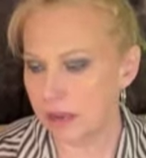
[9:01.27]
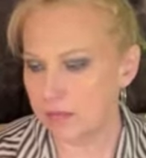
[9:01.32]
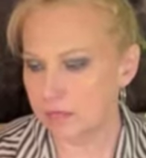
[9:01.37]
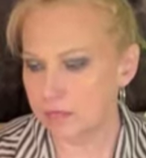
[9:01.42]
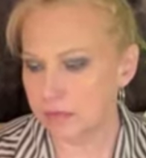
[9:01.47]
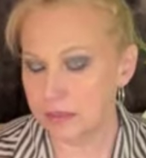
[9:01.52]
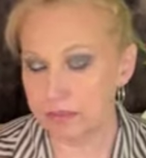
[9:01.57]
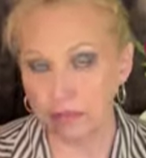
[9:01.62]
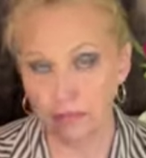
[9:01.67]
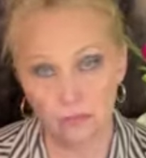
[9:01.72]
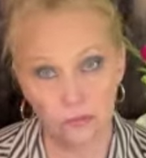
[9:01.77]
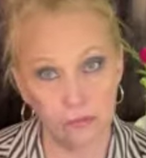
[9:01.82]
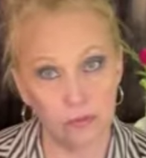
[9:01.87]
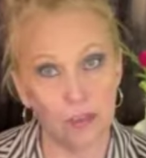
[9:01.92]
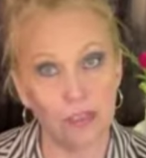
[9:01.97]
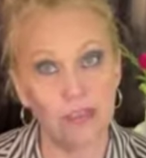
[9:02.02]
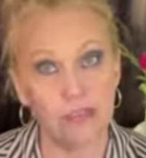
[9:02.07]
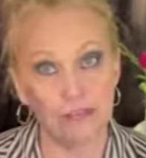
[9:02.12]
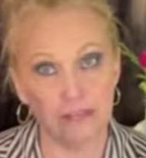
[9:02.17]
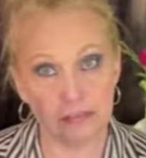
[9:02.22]
this is a
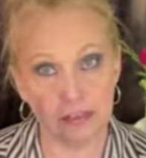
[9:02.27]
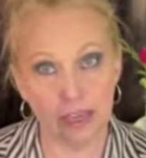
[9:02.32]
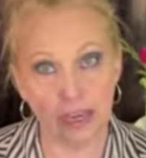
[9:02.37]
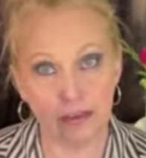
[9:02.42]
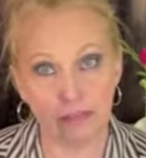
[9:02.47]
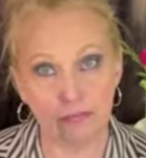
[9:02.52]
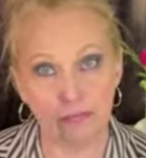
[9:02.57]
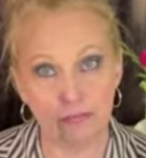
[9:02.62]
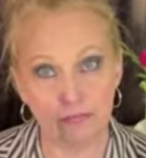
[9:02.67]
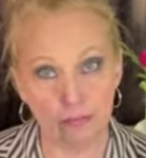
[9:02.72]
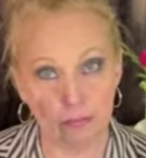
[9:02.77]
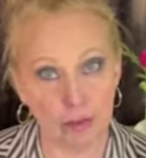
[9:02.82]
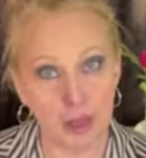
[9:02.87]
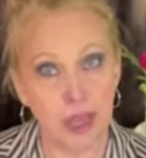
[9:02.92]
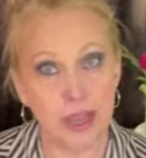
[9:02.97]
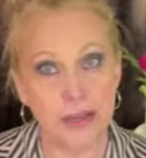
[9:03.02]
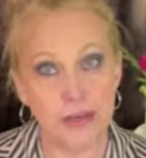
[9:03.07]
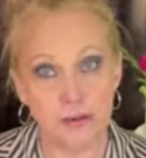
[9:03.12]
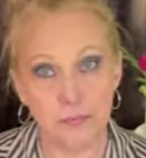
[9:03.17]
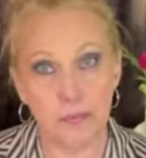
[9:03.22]
really safe
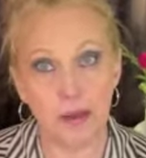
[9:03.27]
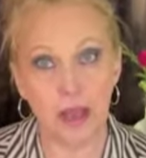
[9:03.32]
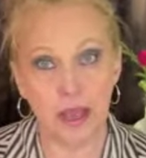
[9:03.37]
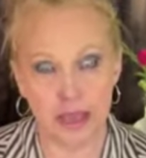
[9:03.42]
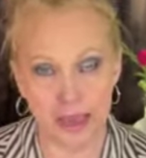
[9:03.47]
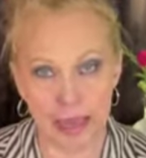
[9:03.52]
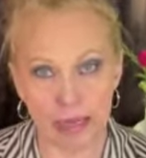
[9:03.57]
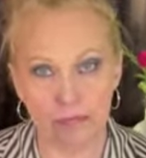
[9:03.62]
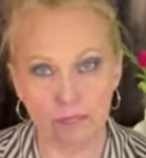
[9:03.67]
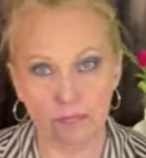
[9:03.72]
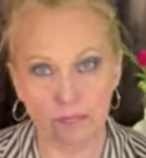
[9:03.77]
blind buy.